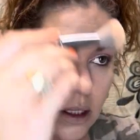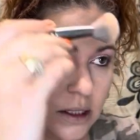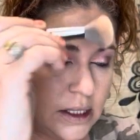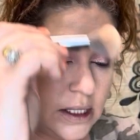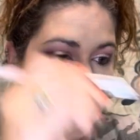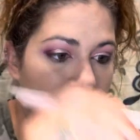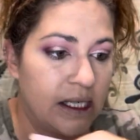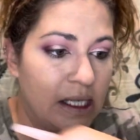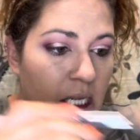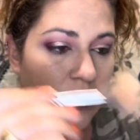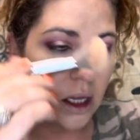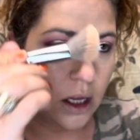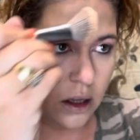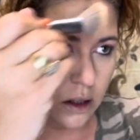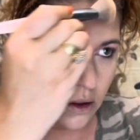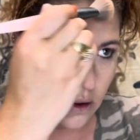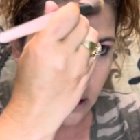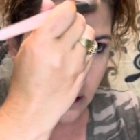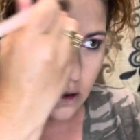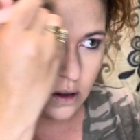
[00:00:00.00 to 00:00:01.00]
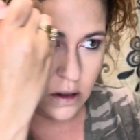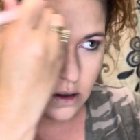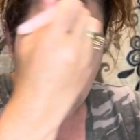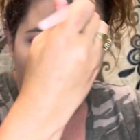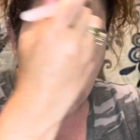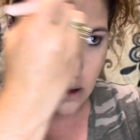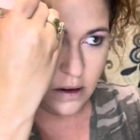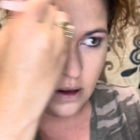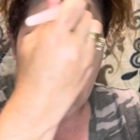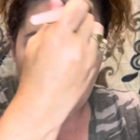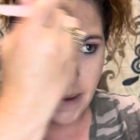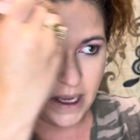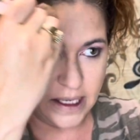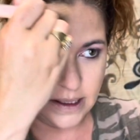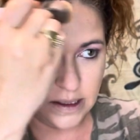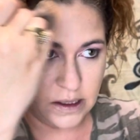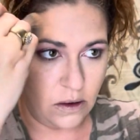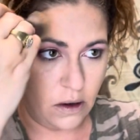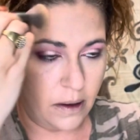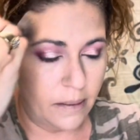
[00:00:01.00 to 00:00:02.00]
doesn't look the
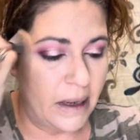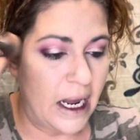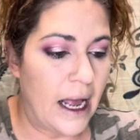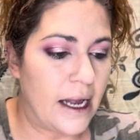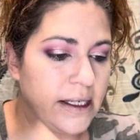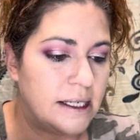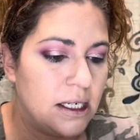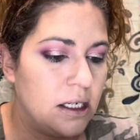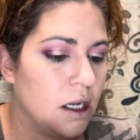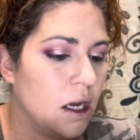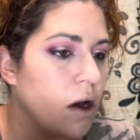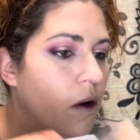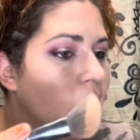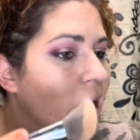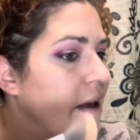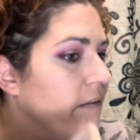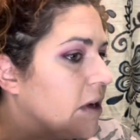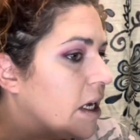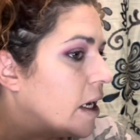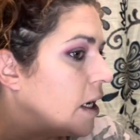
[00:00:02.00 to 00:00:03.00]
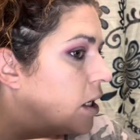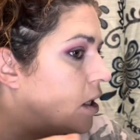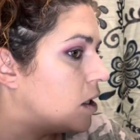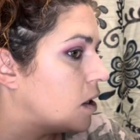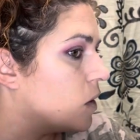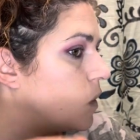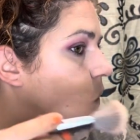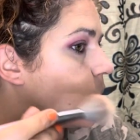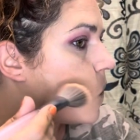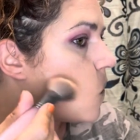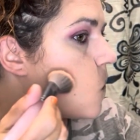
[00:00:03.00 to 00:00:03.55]
best on me. I tend to go heavy-handed